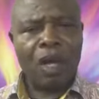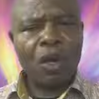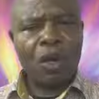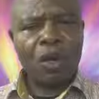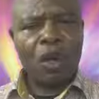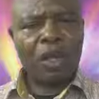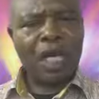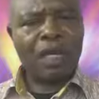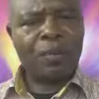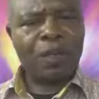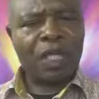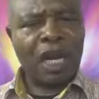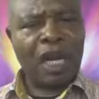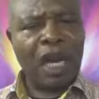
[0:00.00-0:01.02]
Locate
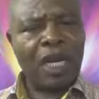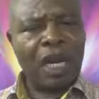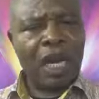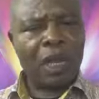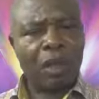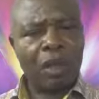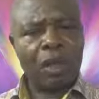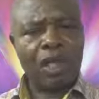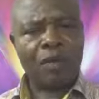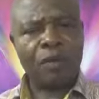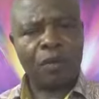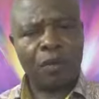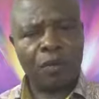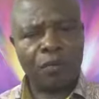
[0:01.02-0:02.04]
Shakana Glorious
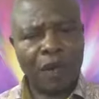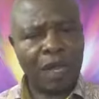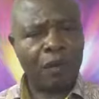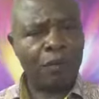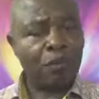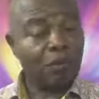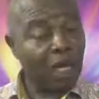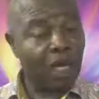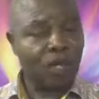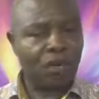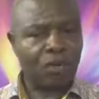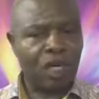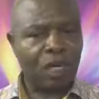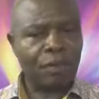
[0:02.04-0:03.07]
Faith
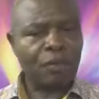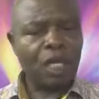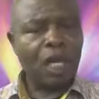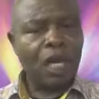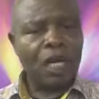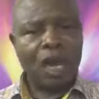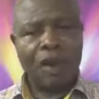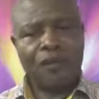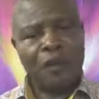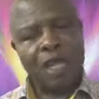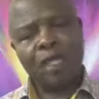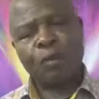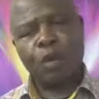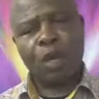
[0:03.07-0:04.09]
Ministry in our
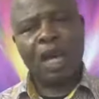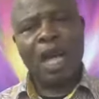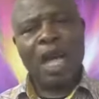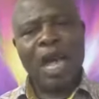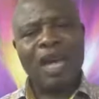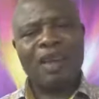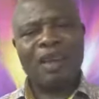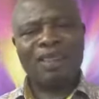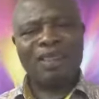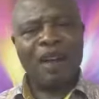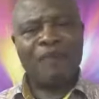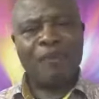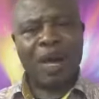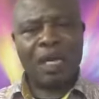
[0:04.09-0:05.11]
Facebook and
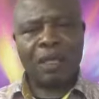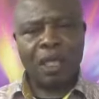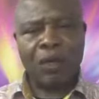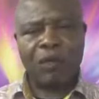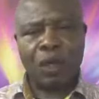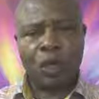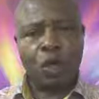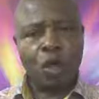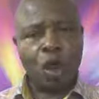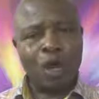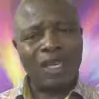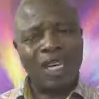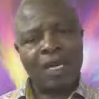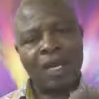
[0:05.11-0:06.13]
Rapha TV. You
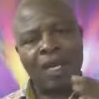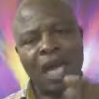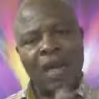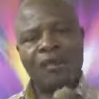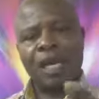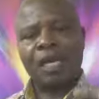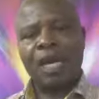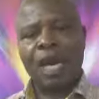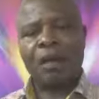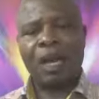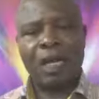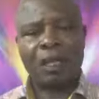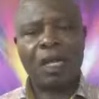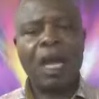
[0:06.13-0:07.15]
connect live and
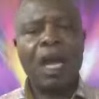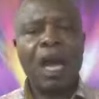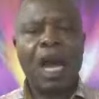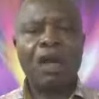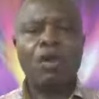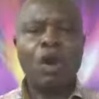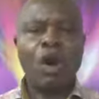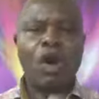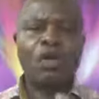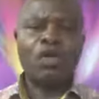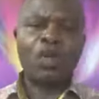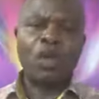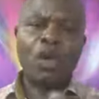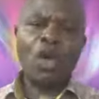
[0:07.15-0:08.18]
direct. And
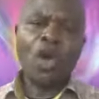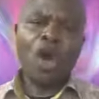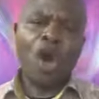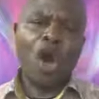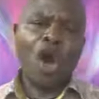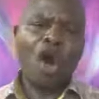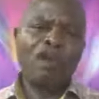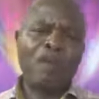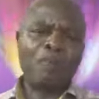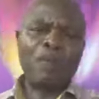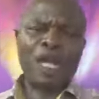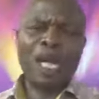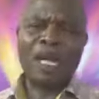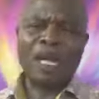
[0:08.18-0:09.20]
also, all the
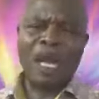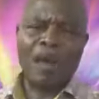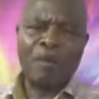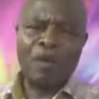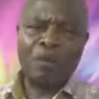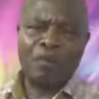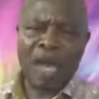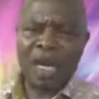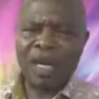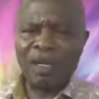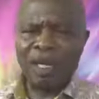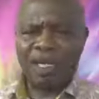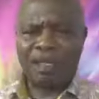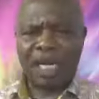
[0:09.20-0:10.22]
prayer that have been made in
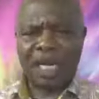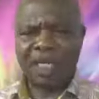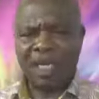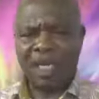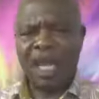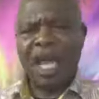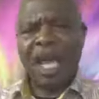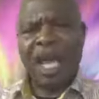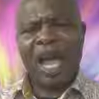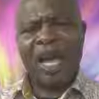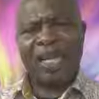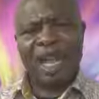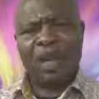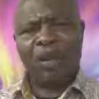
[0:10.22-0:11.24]
this section
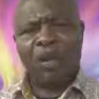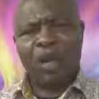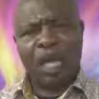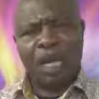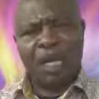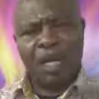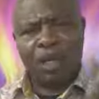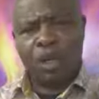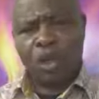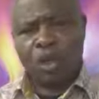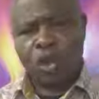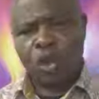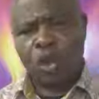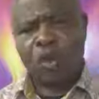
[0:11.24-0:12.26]
are downloaded in
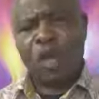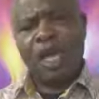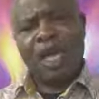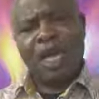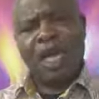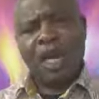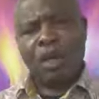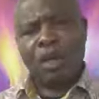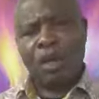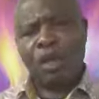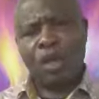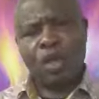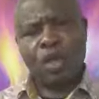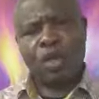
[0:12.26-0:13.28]
YouTube. You can go
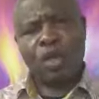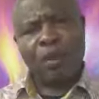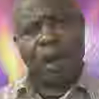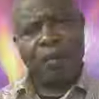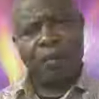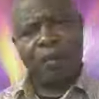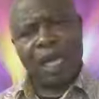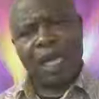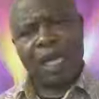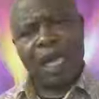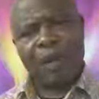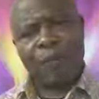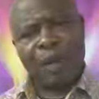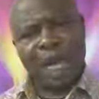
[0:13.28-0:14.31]
to YouTube and play
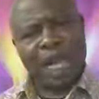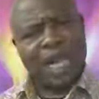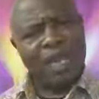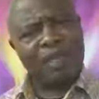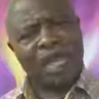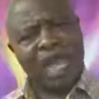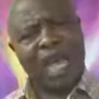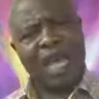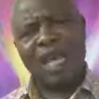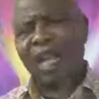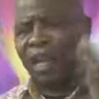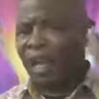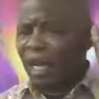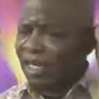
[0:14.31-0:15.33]
and play it there.
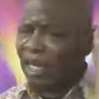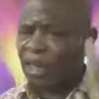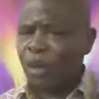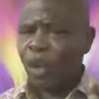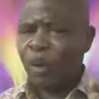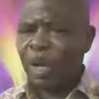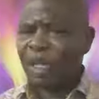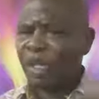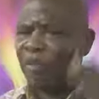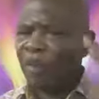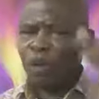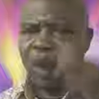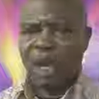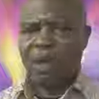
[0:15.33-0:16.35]
Listen to it.
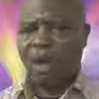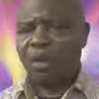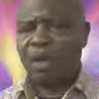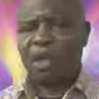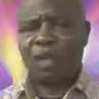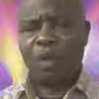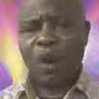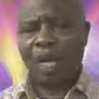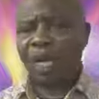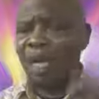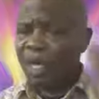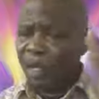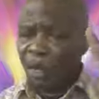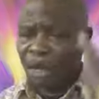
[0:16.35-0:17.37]
Even while you're going to work,
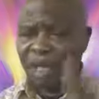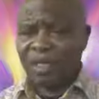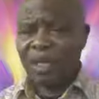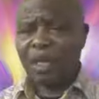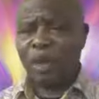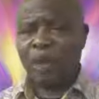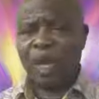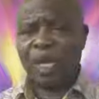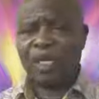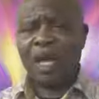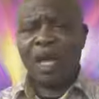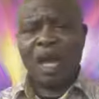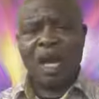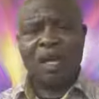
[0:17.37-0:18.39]
you listen to it.
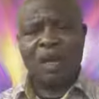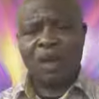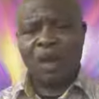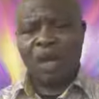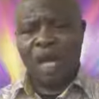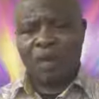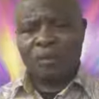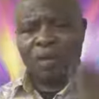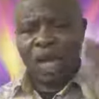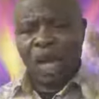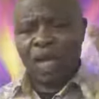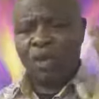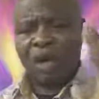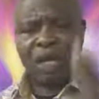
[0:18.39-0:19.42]
Hallelujah.
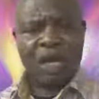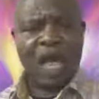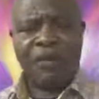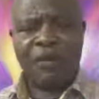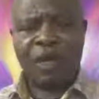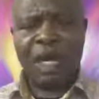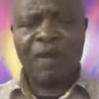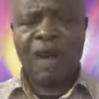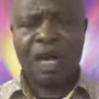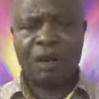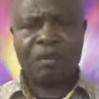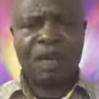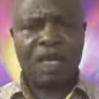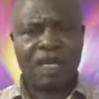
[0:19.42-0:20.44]
And your life will never
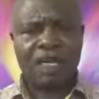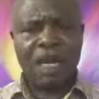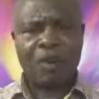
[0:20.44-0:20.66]
remain the same.